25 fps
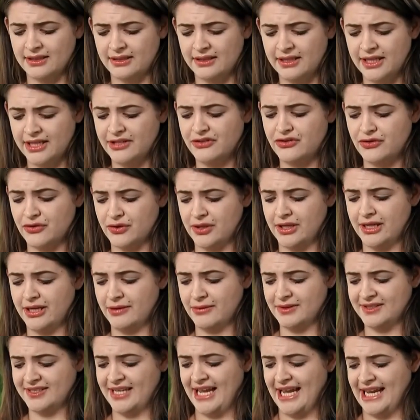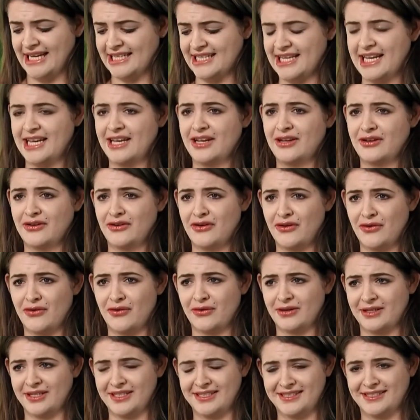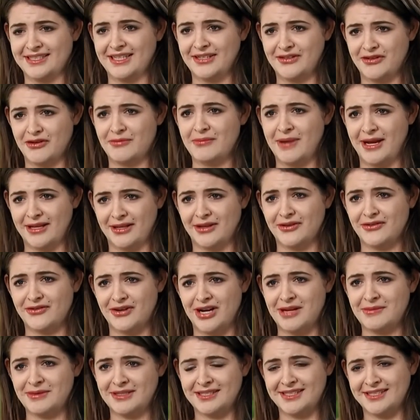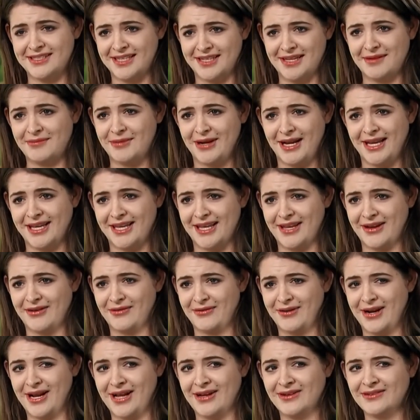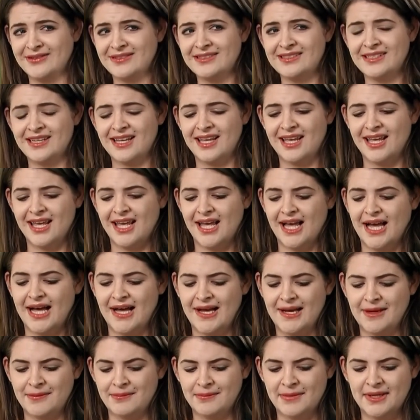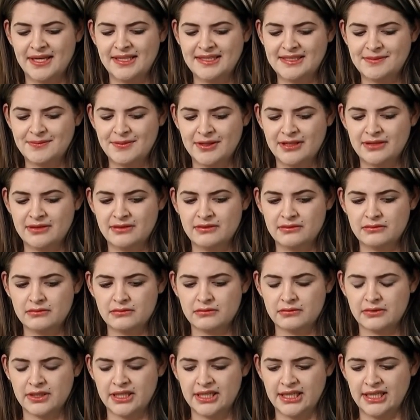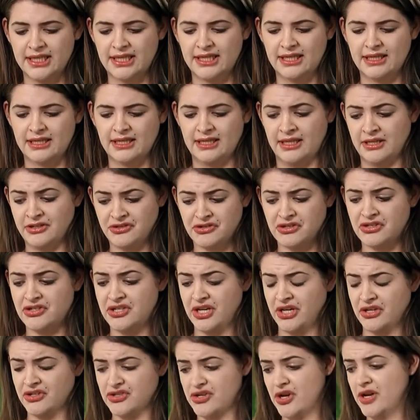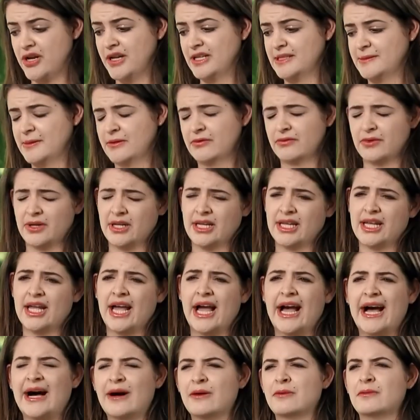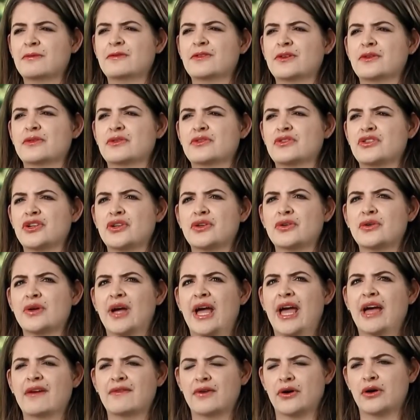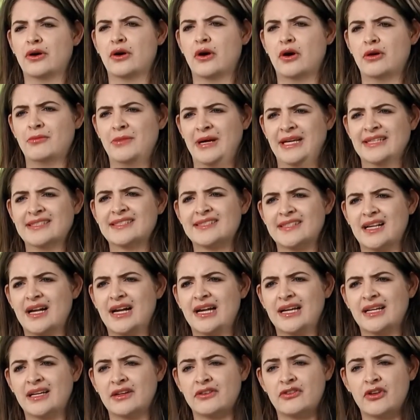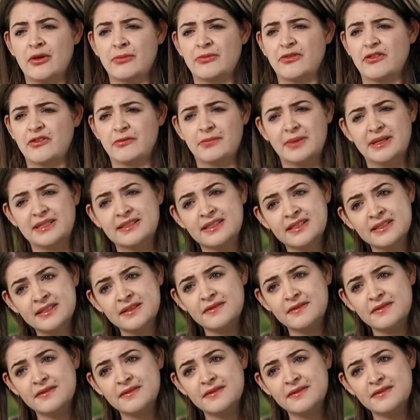literally was 18 in New York listening to Melodrama, city biking around. It's been really an interesting journey. It's been really helpful to have her on my side in terms of business